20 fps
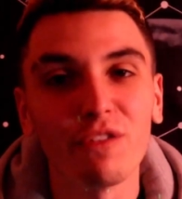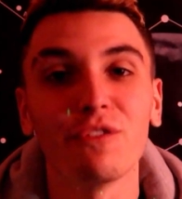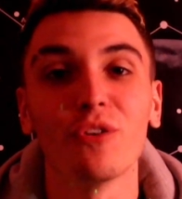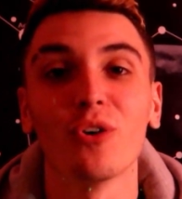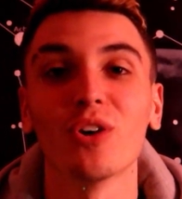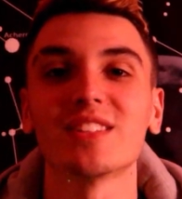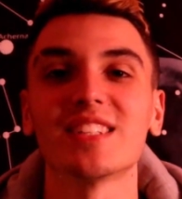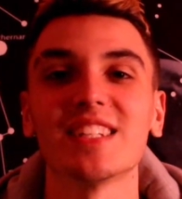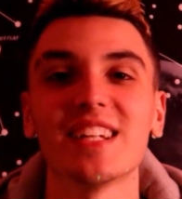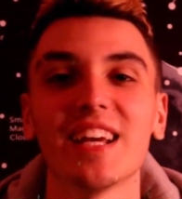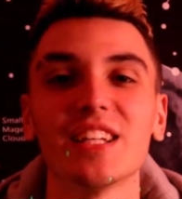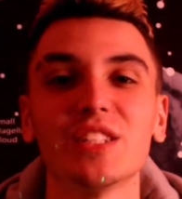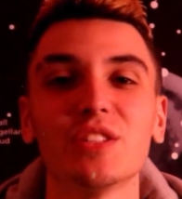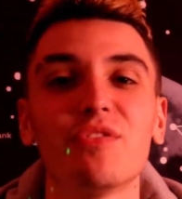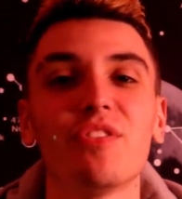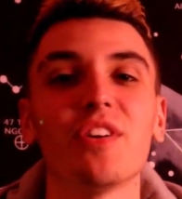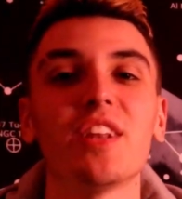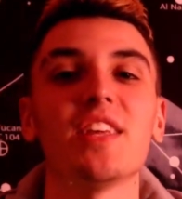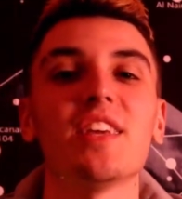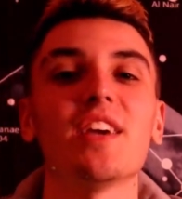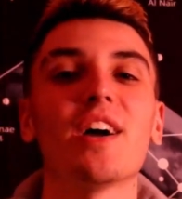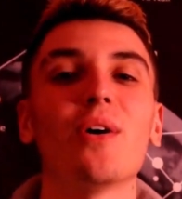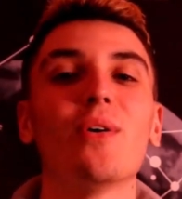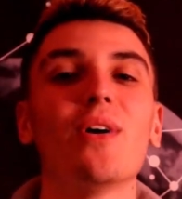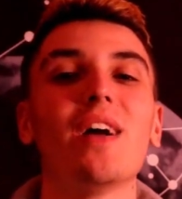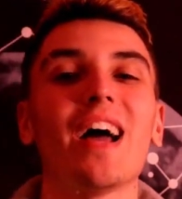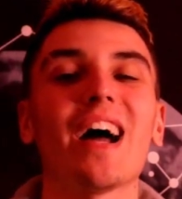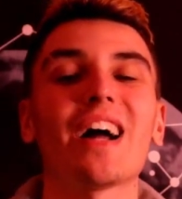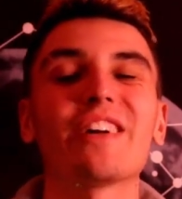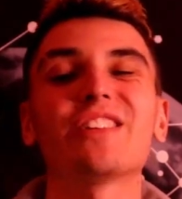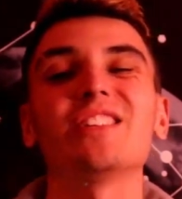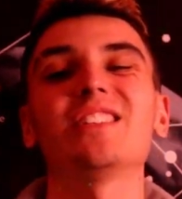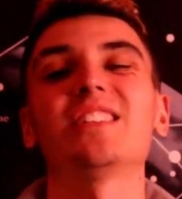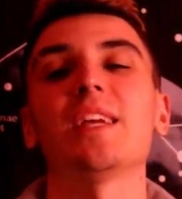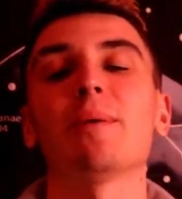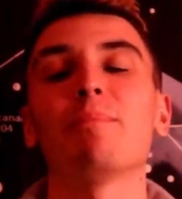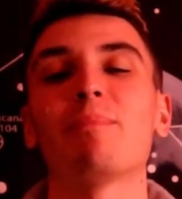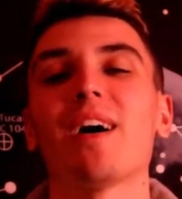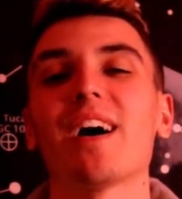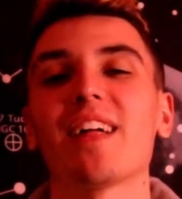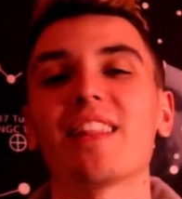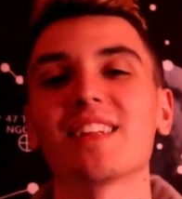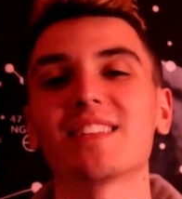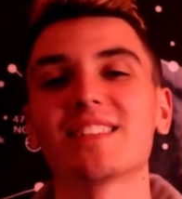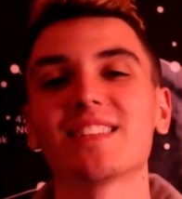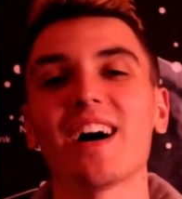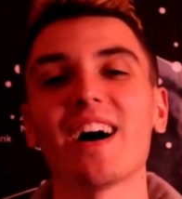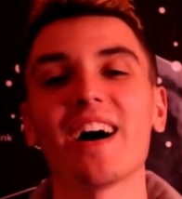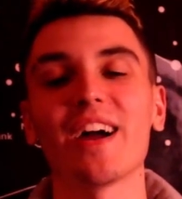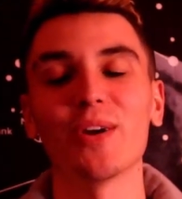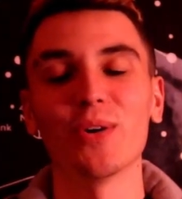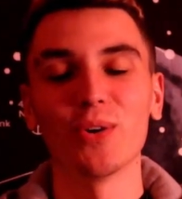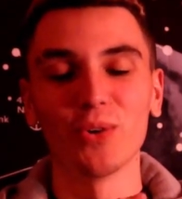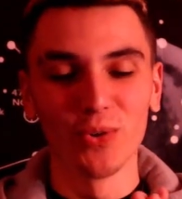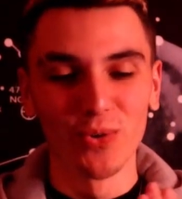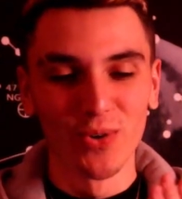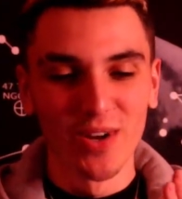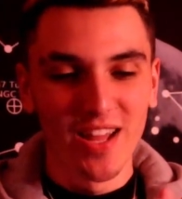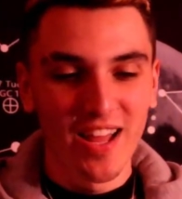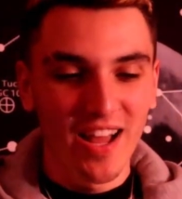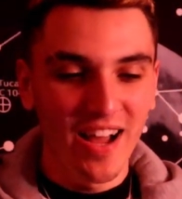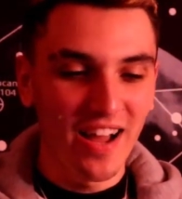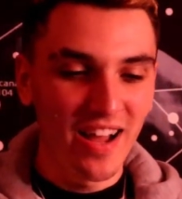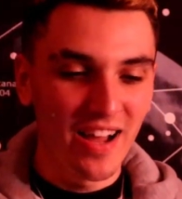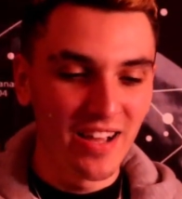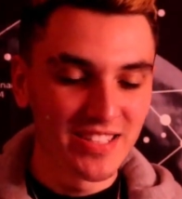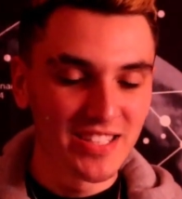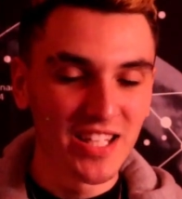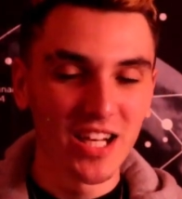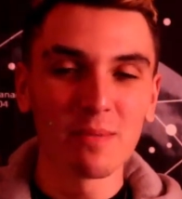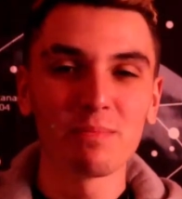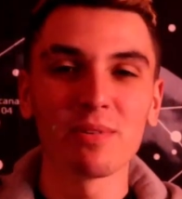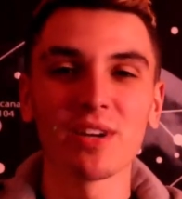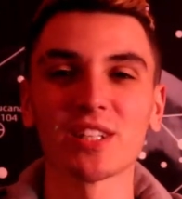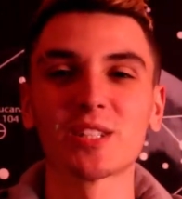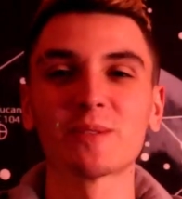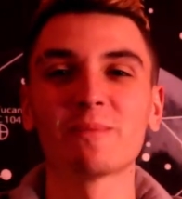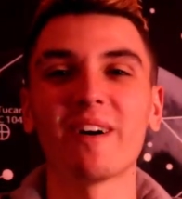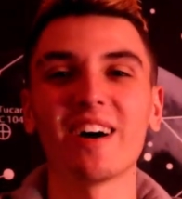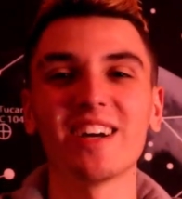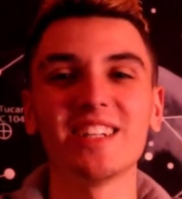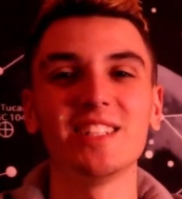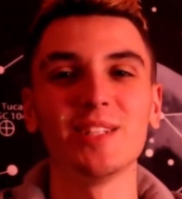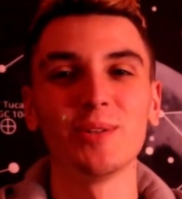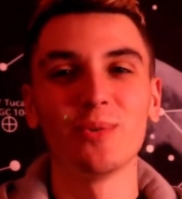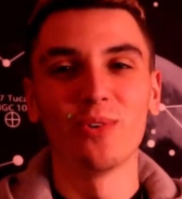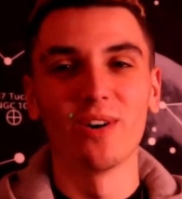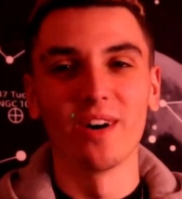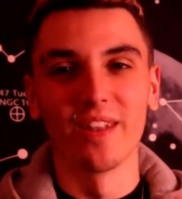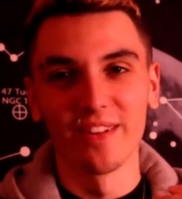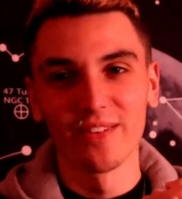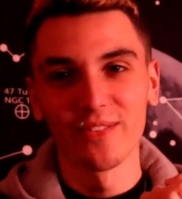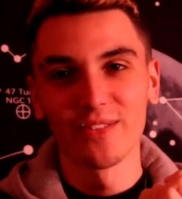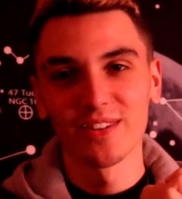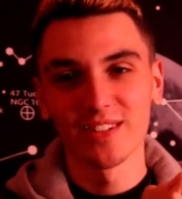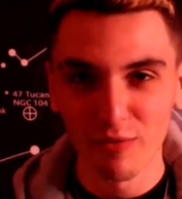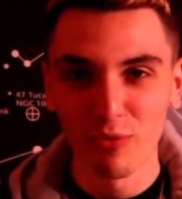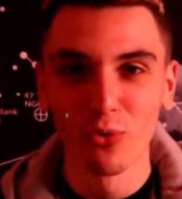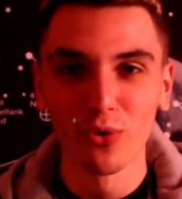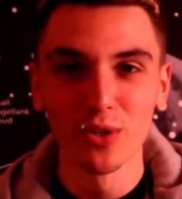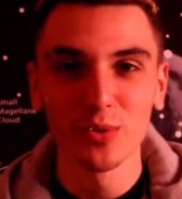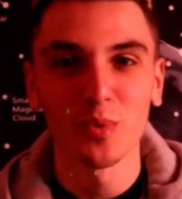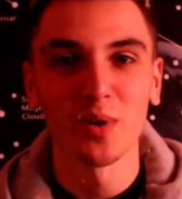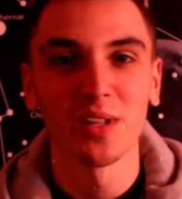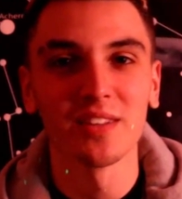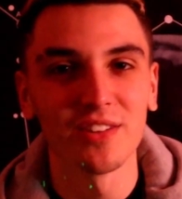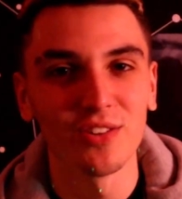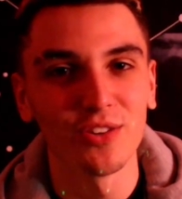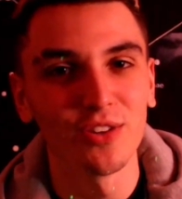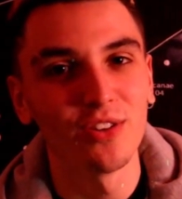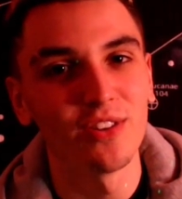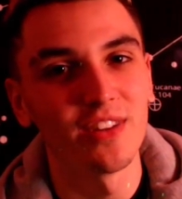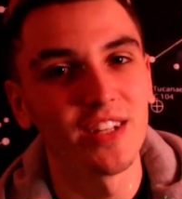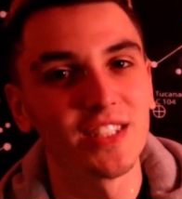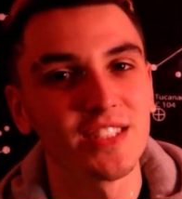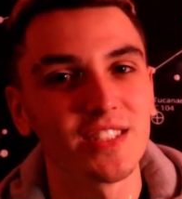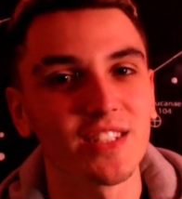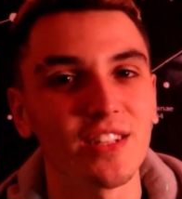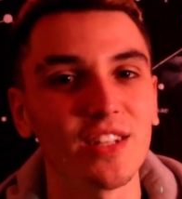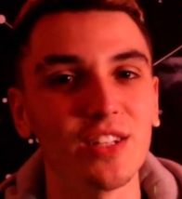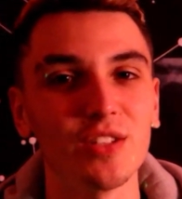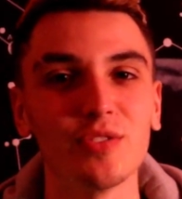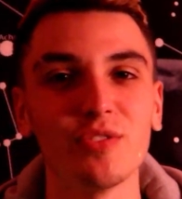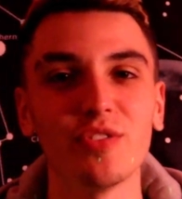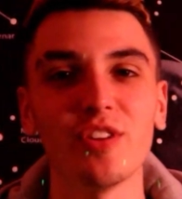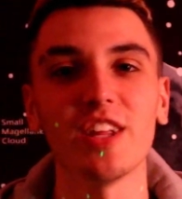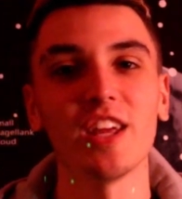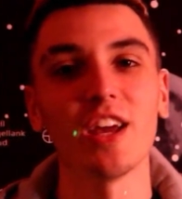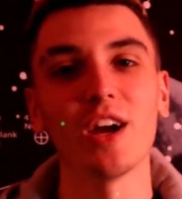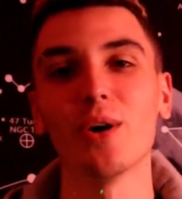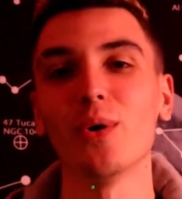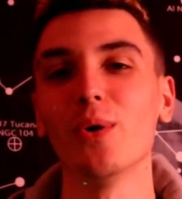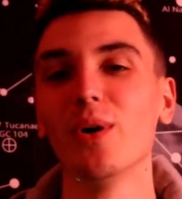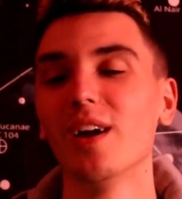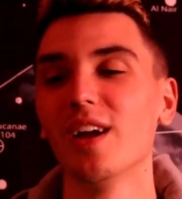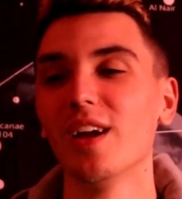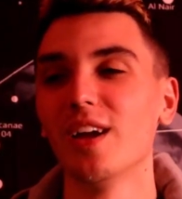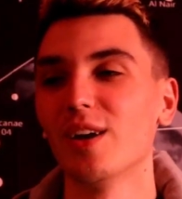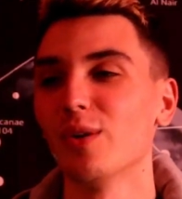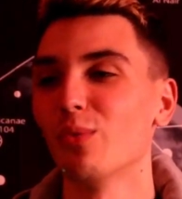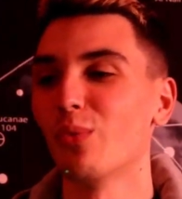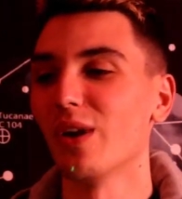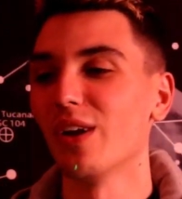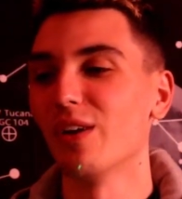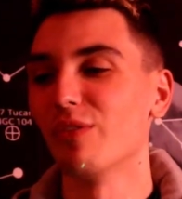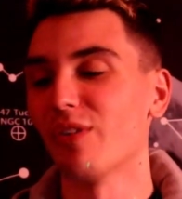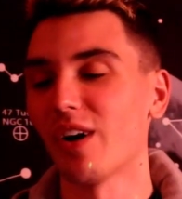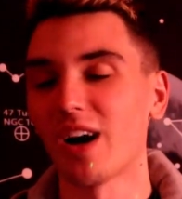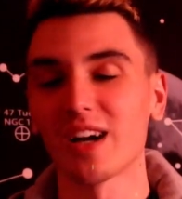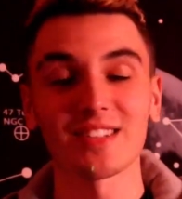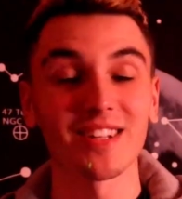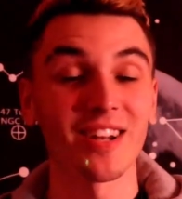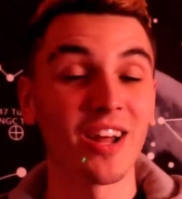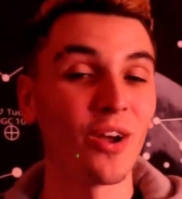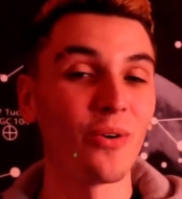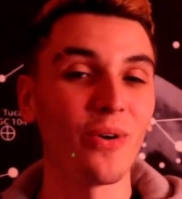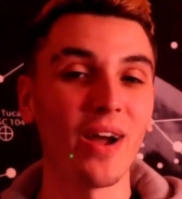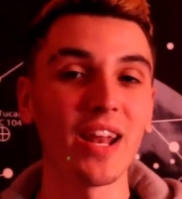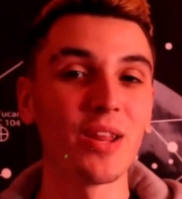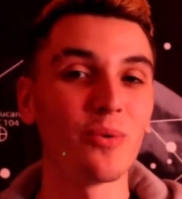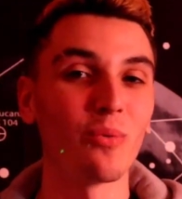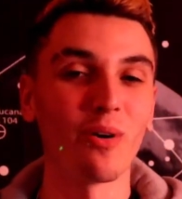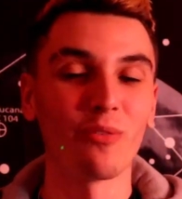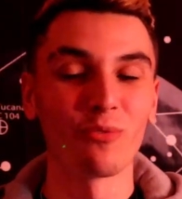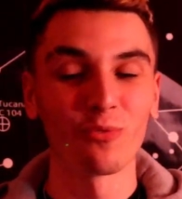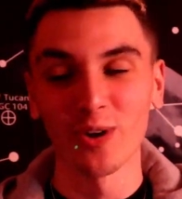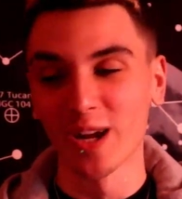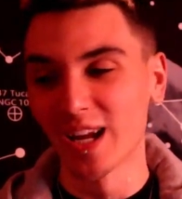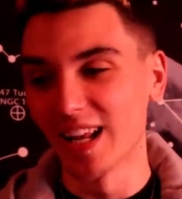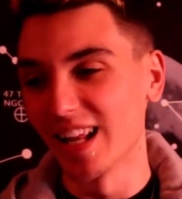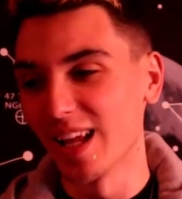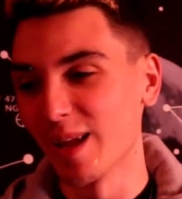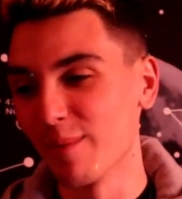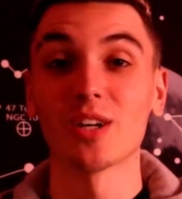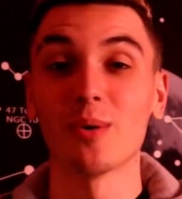For today's video, as you see by the title, it's gonna be a spicy one. I've always wanted to do this video with, I don't know, anyone really.